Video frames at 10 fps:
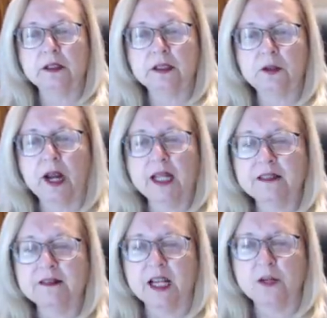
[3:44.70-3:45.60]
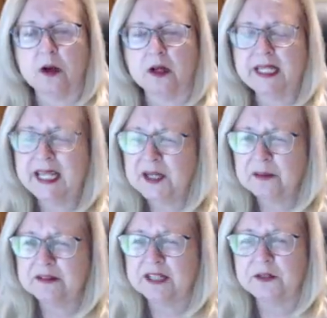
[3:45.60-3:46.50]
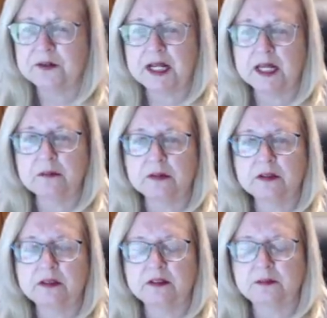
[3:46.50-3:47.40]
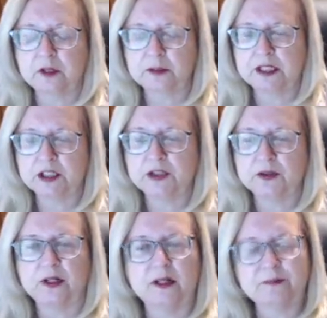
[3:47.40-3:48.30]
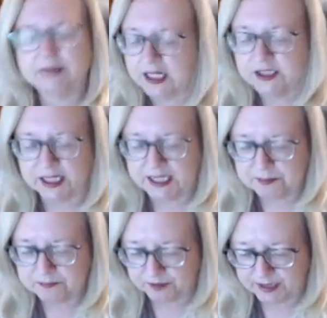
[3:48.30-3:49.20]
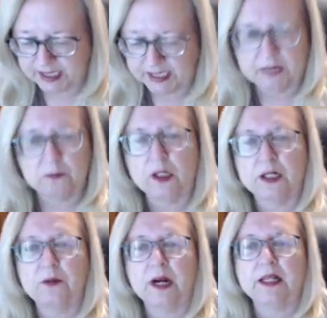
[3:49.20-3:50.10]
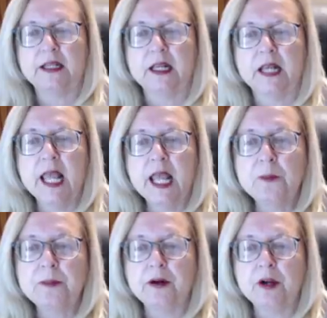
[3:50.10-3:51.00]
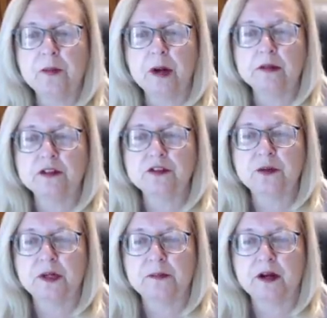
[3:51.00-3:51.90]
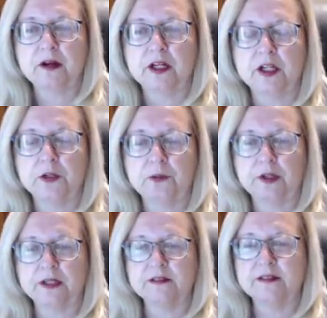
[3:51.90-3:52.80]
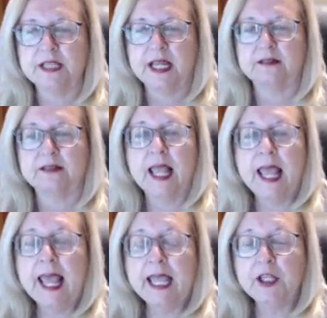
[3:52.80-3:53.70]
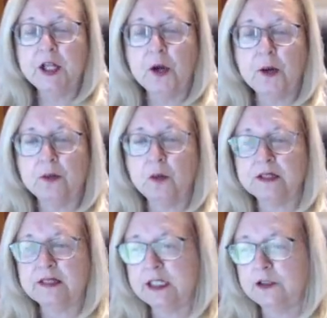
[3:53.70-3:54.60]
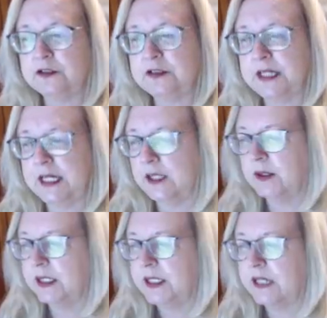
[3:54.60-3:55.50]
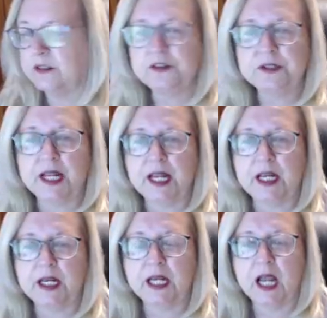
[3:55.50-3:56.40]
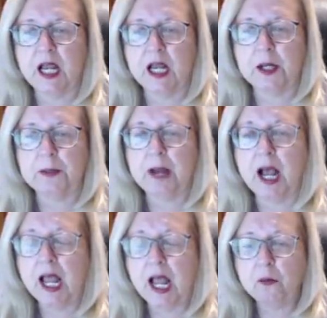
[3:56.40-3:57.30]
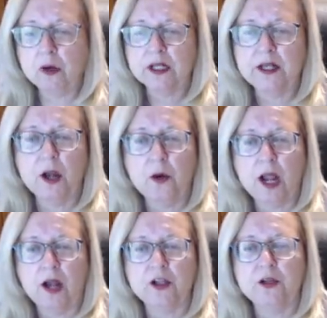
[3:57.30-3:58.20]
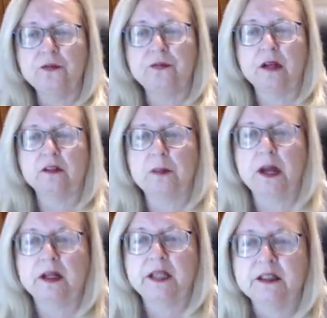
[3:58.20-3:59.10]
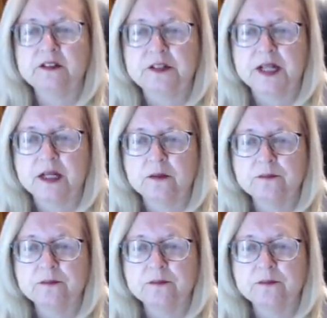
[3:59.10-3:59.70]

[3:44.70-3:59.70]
Cracking the sidewalk. Kim, is that your name? Just want to make sure. Gosh, I keep forgetting. I wanted to write it down. Barry Obama destroyed America. Good riddance. Yes. You know, and what's interesting, yesterday, I want to know how you felt about yesterday.